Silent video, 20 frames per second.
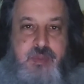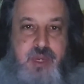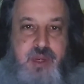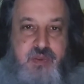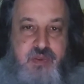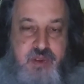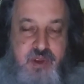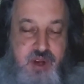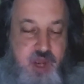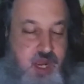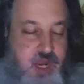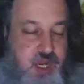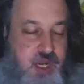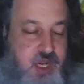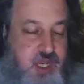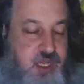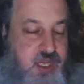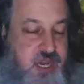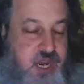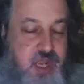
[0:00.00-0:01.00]
But if you're not
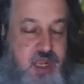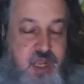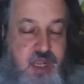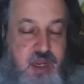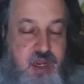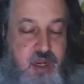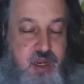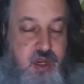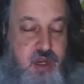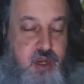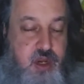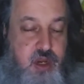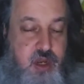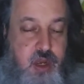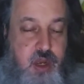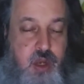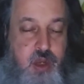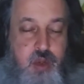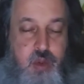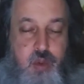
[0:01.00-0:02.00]
going to take, you're
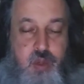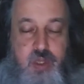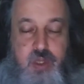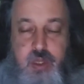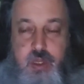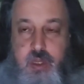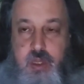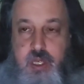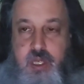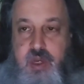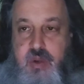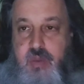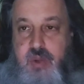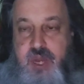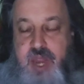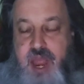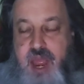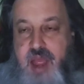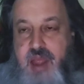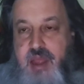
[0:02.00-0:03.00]
not going to look at
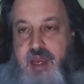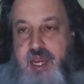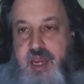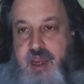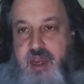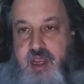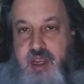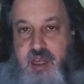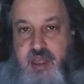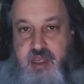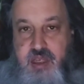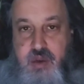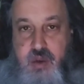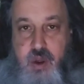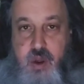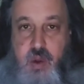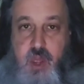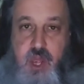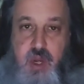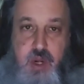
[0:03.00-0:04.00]
reality. You're going to say,
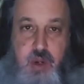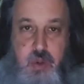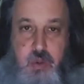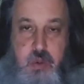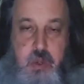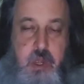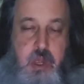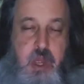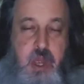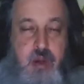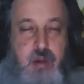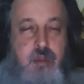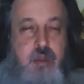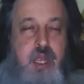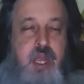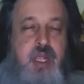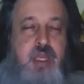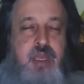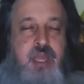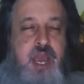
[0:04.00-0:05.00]
"Oh, I don't
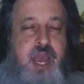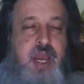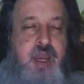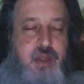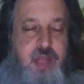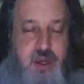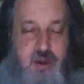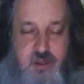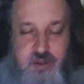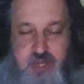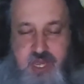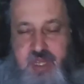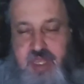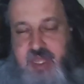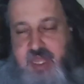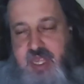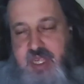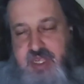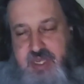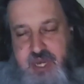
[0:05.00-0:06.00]
like Lionel. I don't
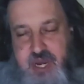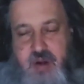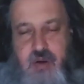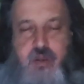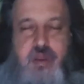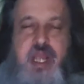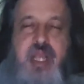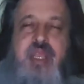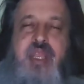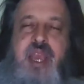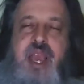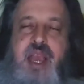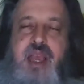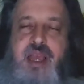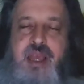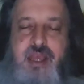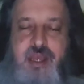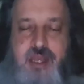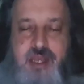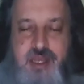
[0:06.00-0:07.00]
like this, and I don't like that."